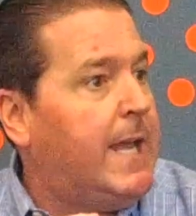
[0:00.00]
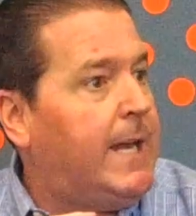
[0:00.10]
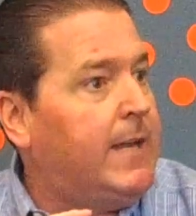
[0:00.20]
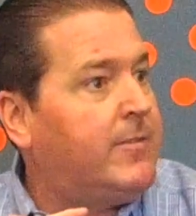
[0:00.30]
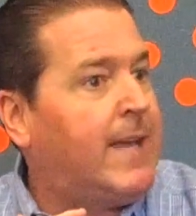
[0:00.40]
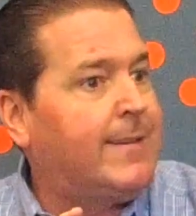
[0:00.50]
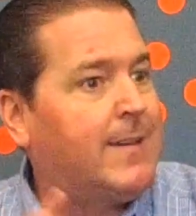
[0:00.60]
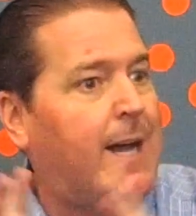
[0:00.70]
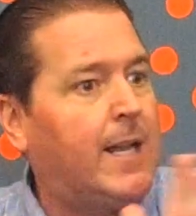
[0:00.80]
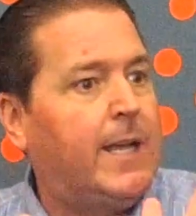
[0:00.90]
That's
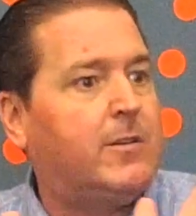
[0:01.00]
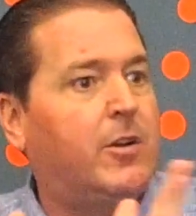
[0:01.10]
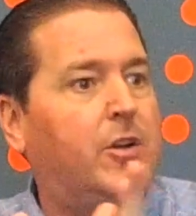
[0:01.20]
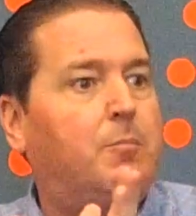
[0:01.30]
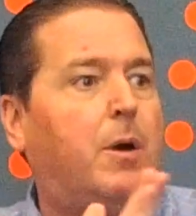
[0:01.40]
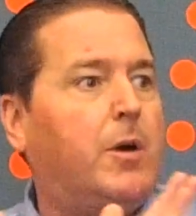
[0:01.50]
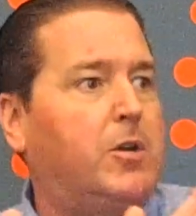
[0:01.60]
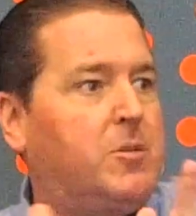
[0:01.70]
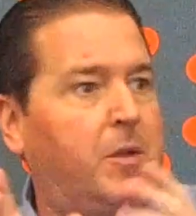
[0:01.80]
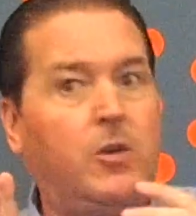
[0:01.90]
kind of like turning a
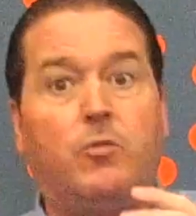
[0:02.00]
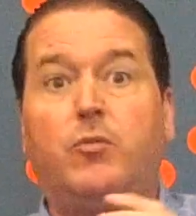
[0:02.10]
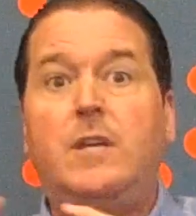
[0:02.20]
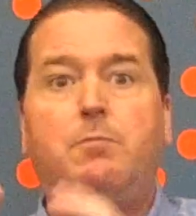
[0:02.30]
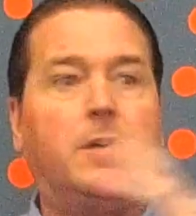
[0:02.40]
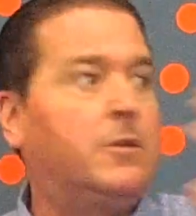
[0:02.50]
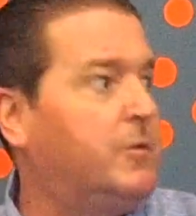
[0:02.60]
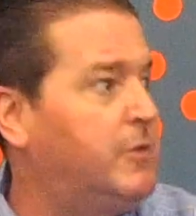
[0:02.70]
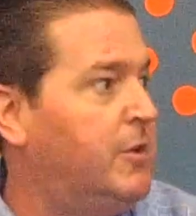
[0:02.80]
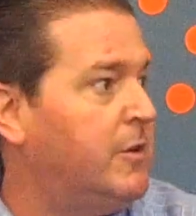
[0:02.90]
barge. I mean, you don't
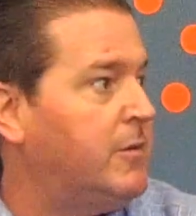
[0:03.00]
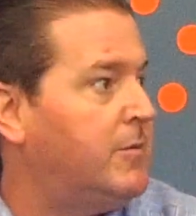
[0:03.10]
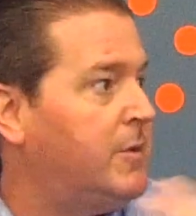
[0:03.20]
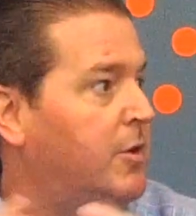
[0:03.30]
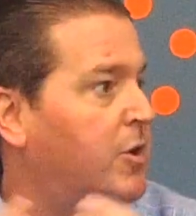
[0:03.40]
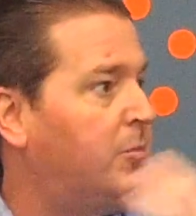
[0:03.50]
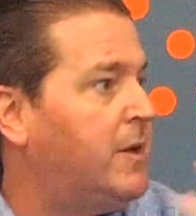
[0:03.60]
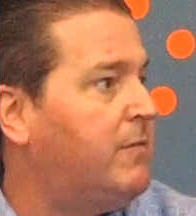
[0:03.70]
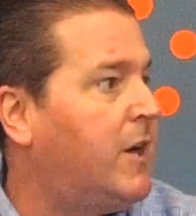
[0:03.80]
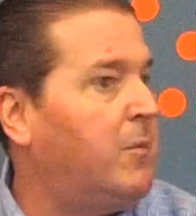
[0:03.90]
rebuild your urban
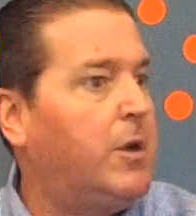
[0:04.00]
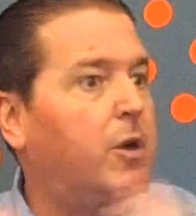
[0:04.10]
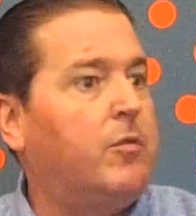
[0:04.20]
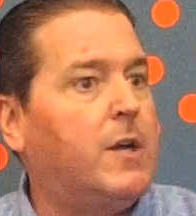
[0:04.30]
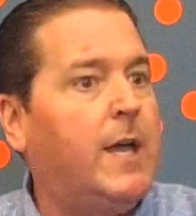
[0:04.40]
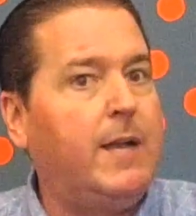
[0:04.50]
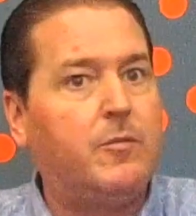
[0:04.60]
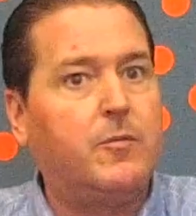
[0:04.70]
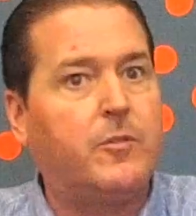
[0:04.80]
environment overnight.